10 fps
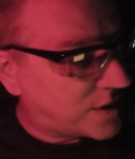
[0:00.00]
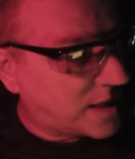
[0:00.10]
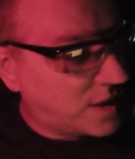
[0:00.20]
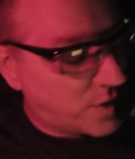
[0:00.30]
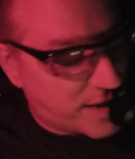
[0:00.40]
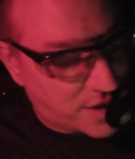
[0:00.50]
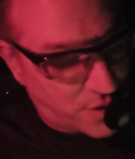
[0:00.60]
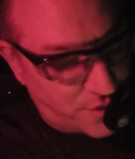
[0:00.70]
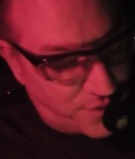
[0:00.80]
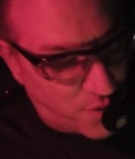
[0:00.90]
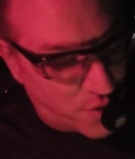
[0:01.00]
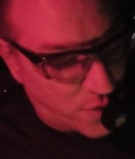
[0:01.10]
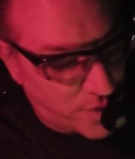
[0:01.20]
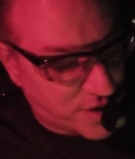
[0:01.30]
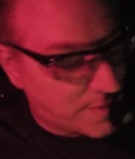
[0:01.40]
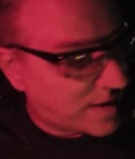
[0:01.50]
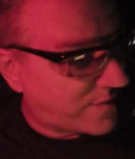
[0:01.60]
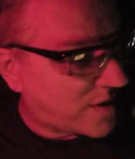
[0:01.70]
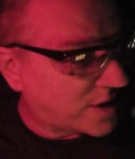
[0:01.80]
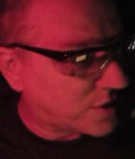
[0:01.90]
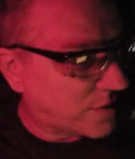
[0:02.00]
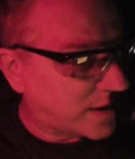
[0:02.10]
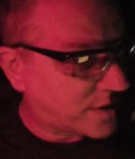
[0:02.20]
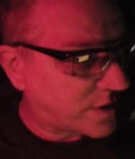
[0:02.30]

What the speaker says: Kilo Echo 4, Whiskey Mike Foxtrot,